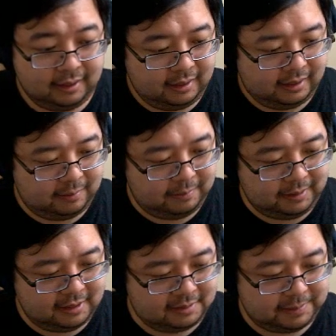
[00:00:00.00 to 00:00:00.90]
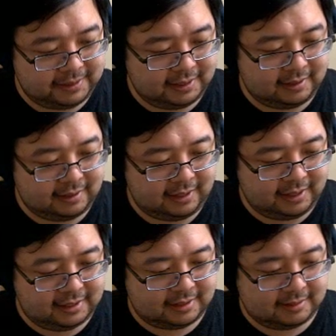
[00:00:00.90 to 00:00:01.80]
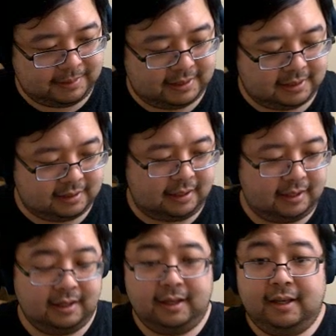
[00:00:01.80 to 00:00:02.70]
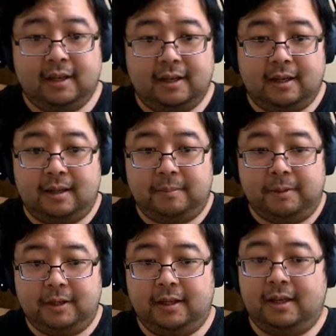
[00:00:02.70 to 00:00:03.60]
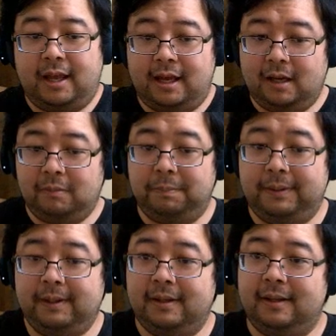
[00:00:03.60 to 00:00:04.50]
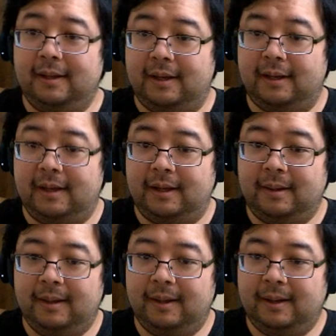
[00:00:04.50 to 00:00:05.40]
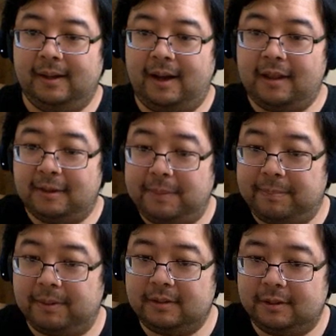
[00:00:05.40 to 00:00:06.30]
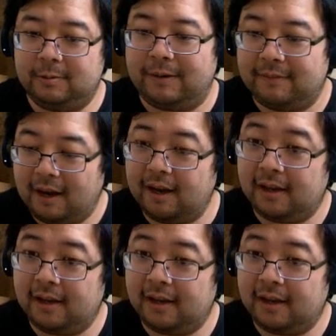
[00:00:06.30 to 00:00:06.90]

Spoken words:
And what this basically is basically you can help other peoples who have not